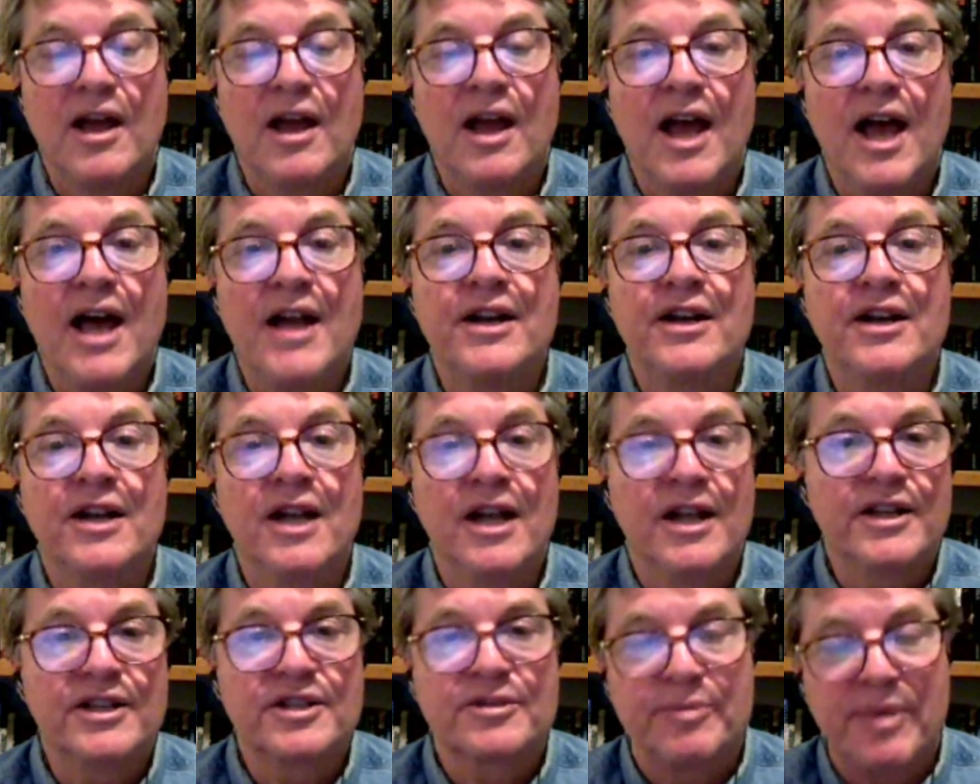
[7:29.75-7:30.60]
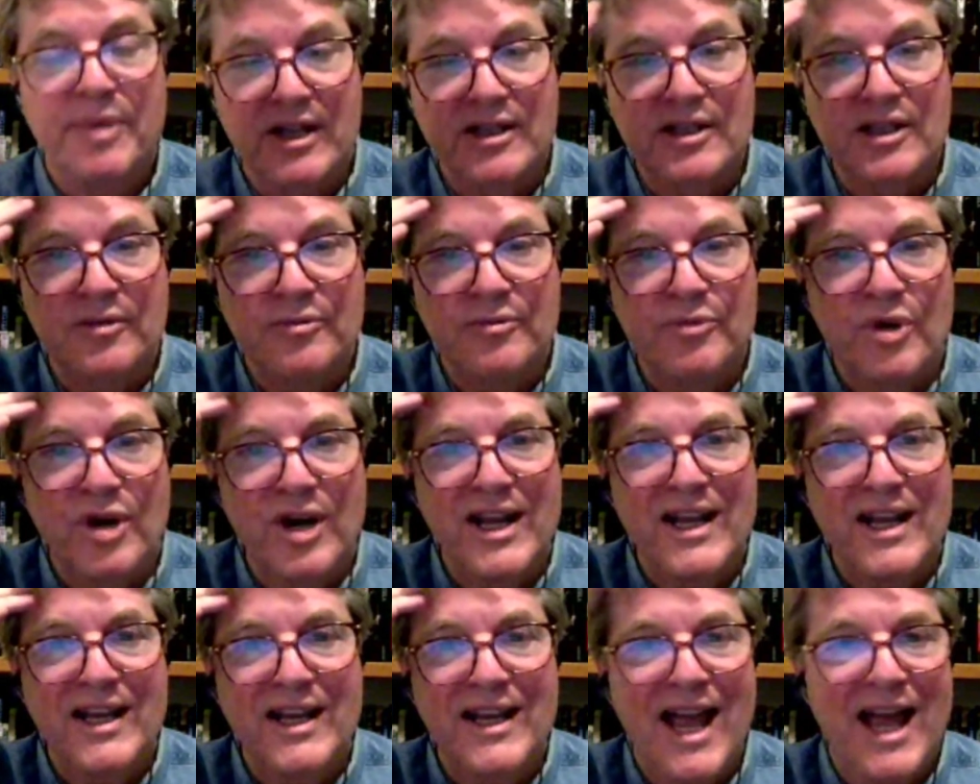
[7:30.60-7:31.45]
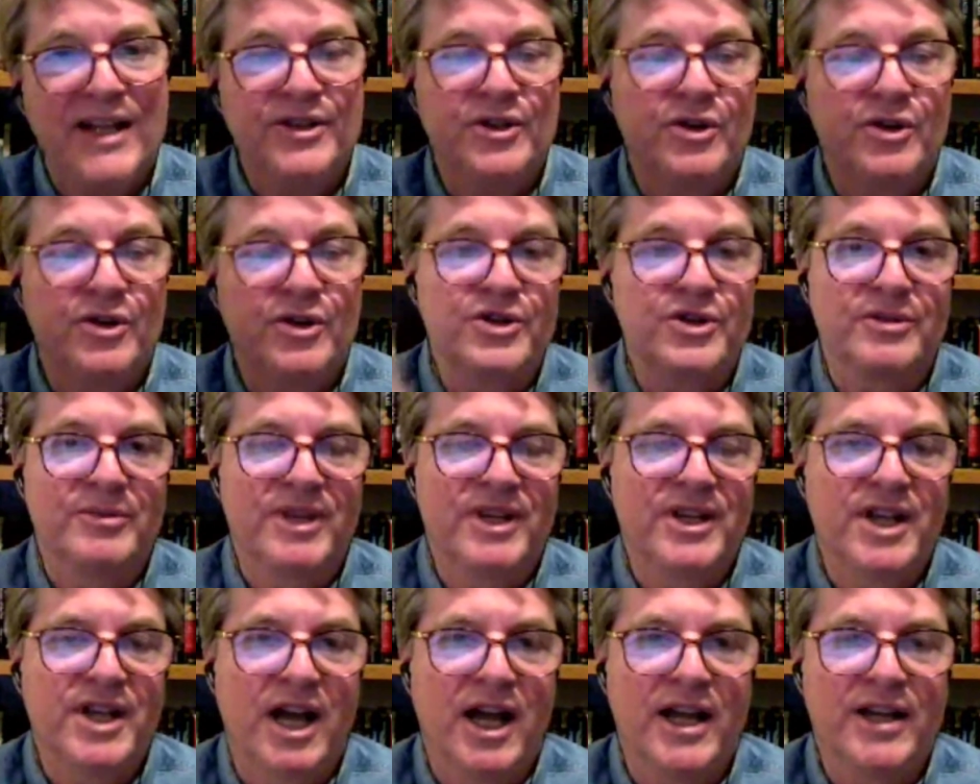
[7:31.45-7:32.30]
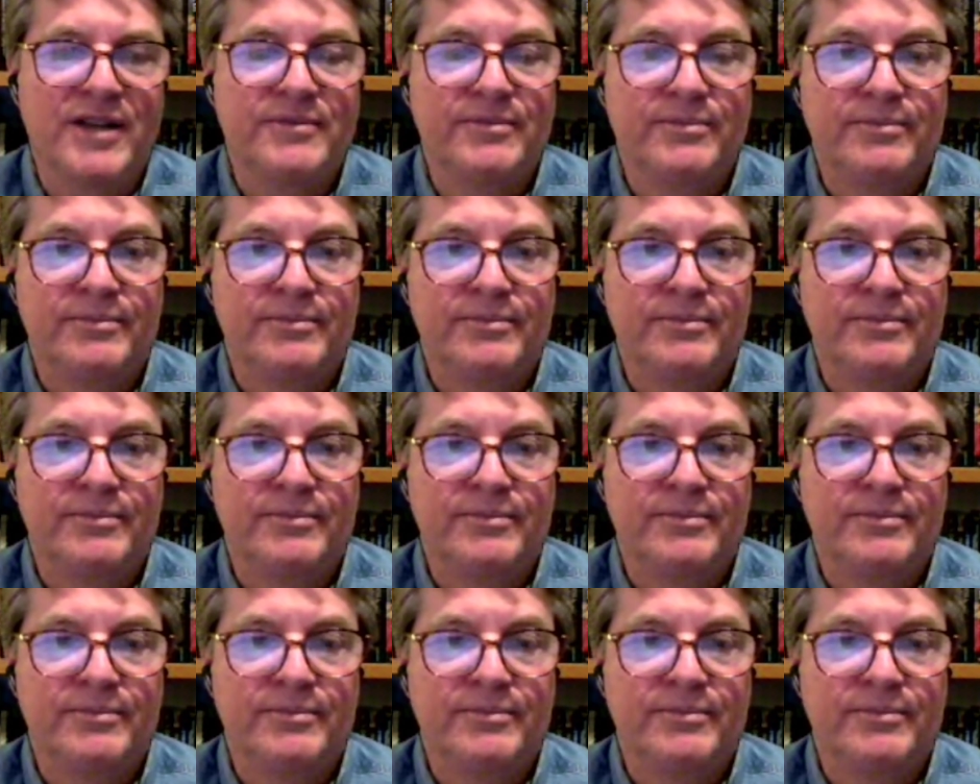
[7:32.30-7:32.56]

had an unexpected brain aneurysm and died.